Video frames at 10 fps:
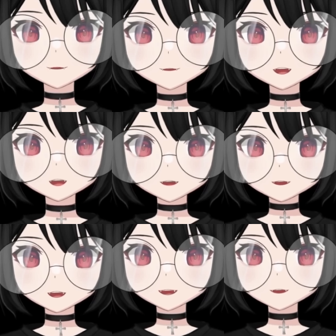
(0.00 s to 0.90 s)
Hey, what's up
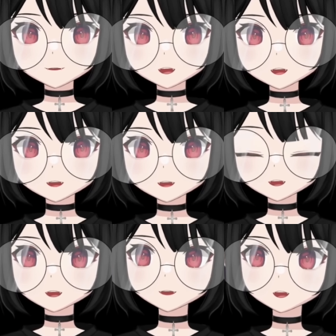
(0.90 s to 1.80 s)
guys, Rev here.
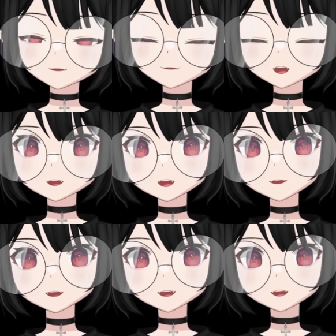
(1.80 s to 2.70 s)
So the Funimation
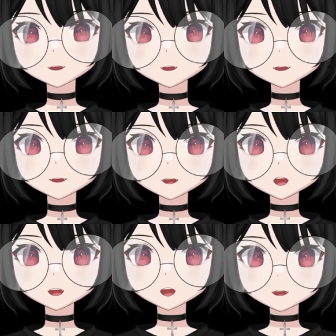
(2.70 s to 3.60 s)
and Crunchyroll
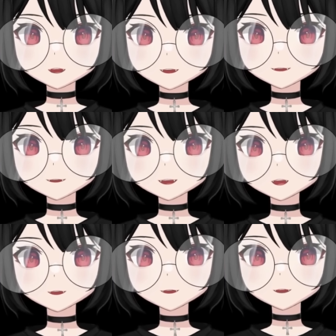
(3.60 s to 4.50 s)
merger continues
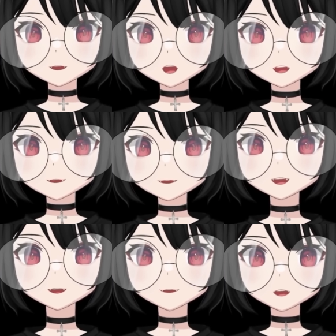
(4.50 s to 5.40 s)
to show its
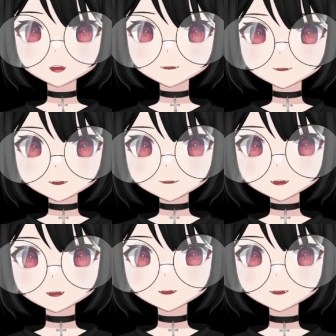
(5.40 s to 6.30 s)
consequences.
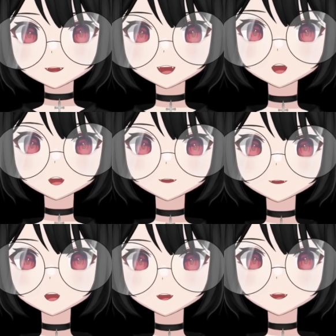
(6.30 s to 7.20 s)
The now
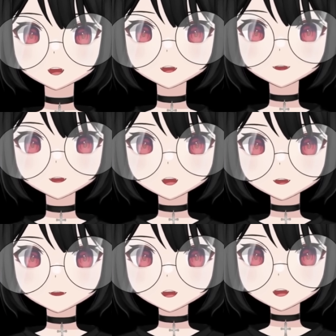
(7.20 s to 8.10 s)
Sony-owned
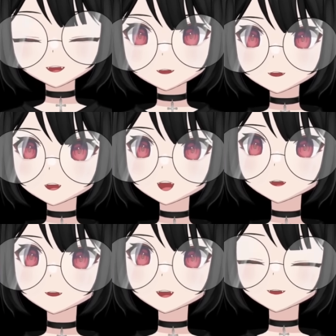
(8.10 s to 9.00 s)
Crunchyroll has
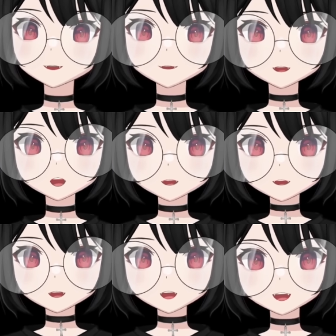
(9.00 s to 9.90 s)
championed this
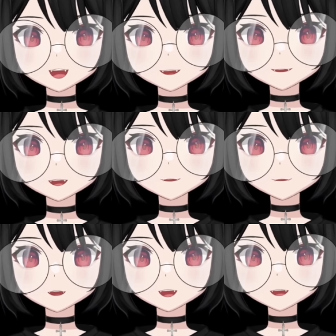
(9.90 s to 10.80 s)
merger as a
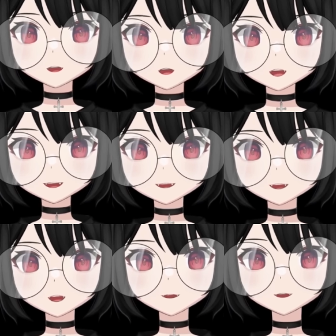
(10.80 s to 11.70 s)
big win
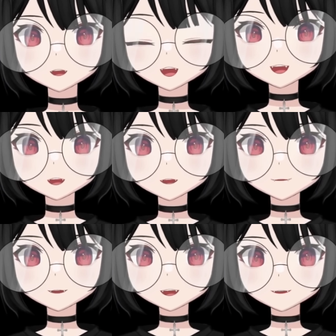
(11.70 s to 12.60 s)
for anime
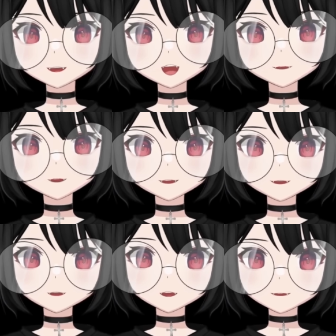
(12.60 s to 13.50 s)
fans ever since it
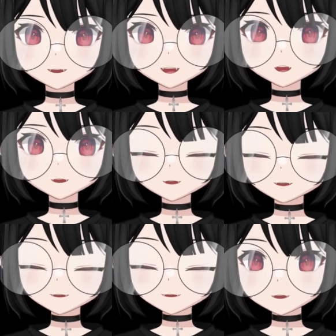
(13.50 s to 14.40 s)
was announced because
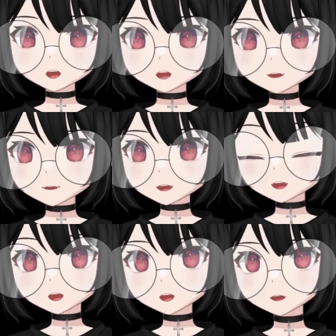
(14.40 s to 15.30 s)
of course,
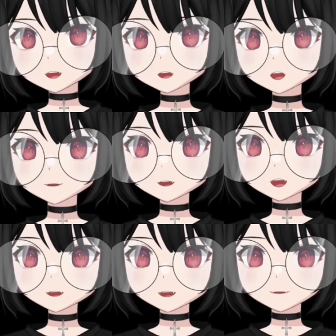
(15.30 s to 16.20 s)
a big win for
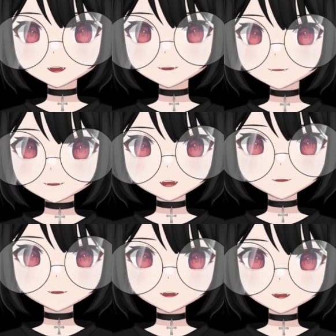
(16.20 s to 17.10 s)
anime fans is
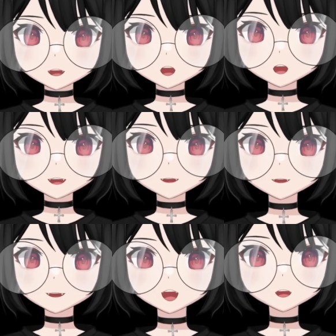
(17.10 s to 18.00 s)
definitely when a
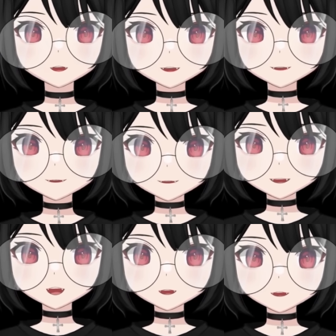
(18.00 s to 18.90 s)
monopoly is
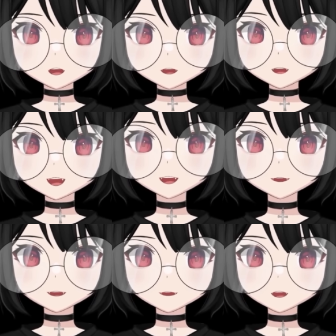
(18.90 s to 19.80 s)
established over anime
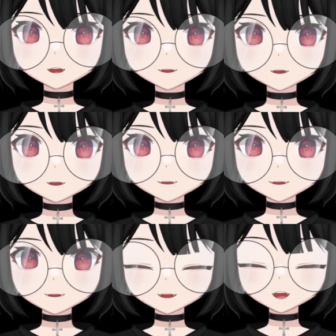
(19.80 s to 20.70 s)
streaming
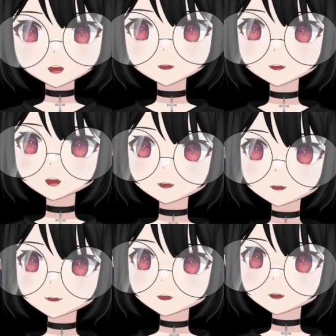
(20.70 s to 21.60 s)
services, but
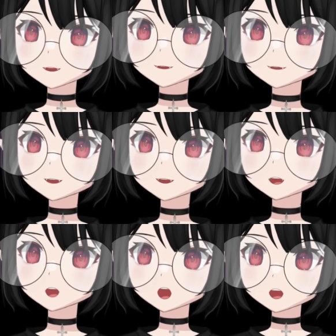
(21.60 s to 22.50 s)
nonetheless, you can see
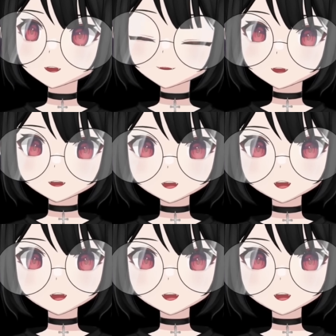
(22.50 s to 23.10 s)
one of their